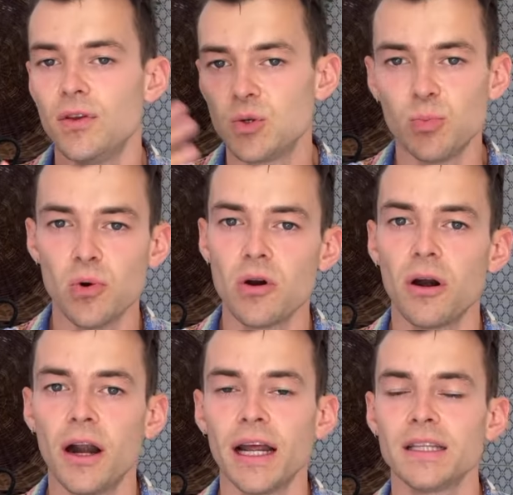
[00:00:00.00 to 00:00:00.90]
sport
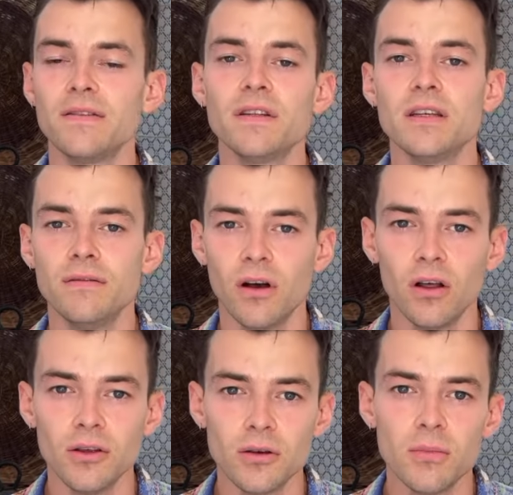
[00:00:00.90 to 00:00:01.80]
or activity
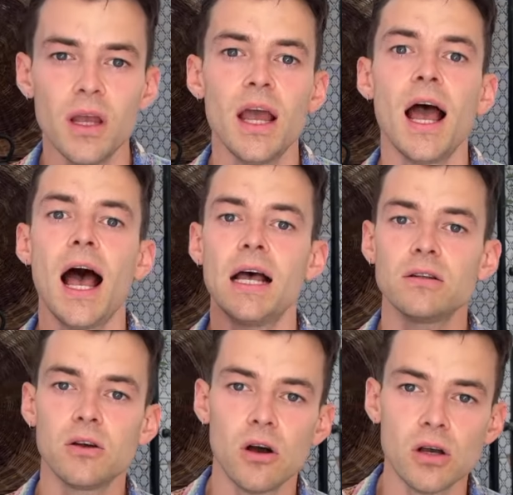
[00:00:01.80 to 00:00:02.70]
volume
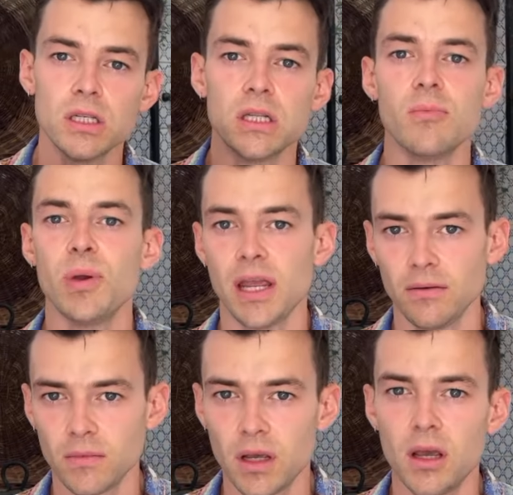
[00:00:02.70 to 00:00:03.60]
has caused the pain